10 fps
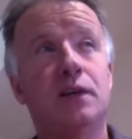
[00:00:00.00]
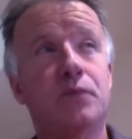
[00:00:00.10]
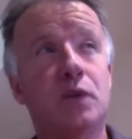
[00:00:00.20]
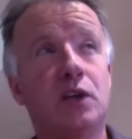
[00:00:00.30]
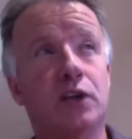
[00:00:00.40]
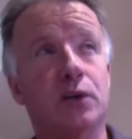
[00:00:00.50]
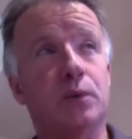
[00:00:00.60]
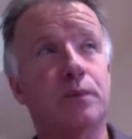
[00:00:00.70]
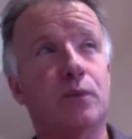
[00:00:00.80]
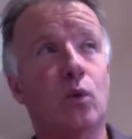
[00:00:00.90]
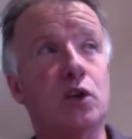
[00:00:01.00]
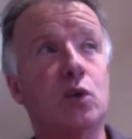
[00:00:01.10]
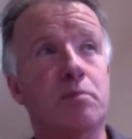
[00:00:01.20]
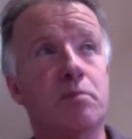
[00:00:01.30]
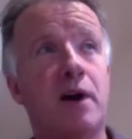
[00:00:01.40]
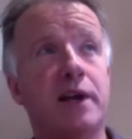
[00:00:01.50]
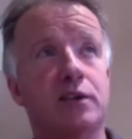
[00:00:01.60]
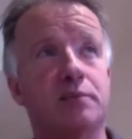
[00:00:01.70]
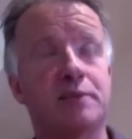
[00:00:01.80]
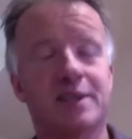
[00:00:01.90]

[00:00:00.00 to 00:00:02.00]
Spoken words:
you know, what you would might term